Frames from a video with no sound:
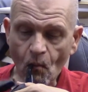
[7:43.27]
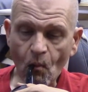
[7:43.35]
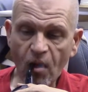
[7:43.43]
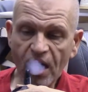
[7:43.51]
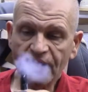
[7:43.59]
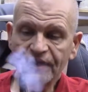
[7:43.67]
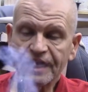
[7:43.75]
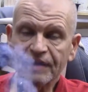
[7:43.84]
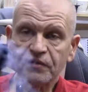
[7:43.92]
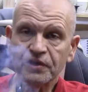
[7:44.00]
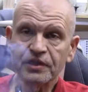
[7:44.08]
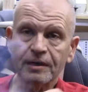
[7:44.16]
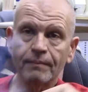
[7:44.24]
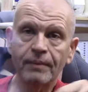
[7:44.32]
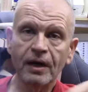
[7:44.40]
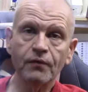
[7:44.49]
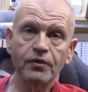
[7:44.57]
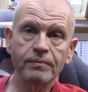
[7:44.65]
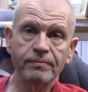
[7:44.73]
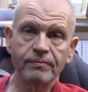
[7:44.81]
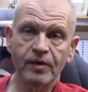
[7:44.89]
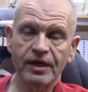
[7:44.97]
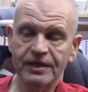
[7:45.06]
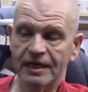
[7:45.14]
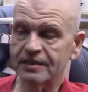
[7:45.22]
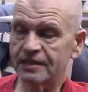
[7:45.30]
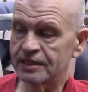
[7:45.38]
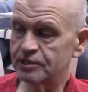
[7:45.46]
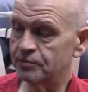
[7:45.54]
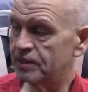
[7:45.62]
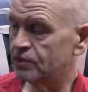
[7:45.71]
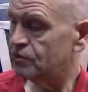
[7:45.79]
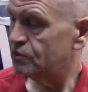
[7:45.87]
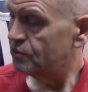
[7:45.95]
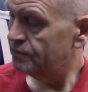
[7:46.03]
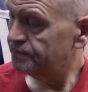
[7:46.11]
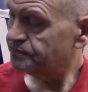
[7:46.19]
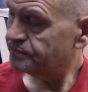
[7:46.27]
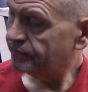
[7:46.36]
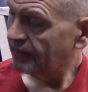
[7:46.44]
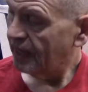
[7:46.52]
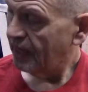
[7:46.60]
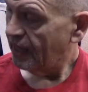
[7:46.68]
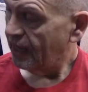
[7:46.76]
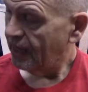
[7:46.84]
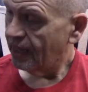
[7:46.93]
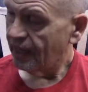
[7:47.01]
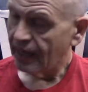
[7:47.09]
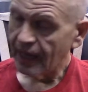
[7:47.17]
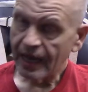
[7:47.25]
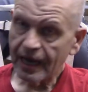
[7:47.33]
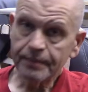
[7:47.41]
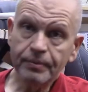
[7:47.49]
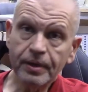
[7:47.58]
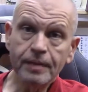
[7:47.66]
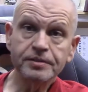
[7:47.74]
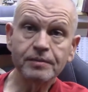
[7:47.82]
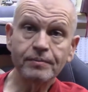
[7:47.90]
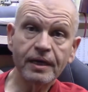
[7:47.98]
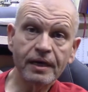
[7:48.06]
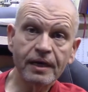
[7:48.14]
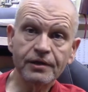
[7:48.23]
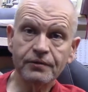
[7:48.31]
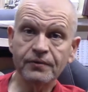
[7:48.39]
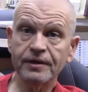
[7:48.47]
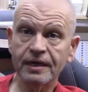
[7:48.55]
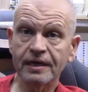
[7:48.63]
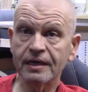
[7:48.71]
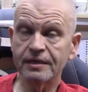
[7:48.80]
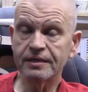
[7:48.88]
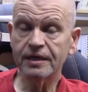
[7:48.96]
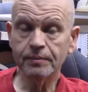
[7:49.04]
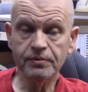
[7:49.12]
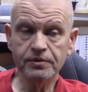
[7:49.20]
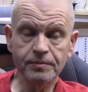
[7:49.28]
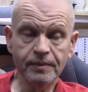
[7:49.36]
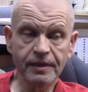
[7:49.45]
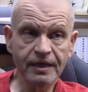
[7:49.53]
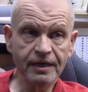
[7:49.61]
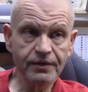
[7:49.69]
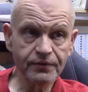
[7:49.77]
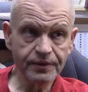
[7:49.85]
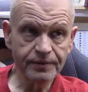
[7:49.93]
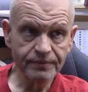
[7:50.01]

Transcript: I like everything about them, and that leads me to add pipes to my gathering and add tampers to my gathering.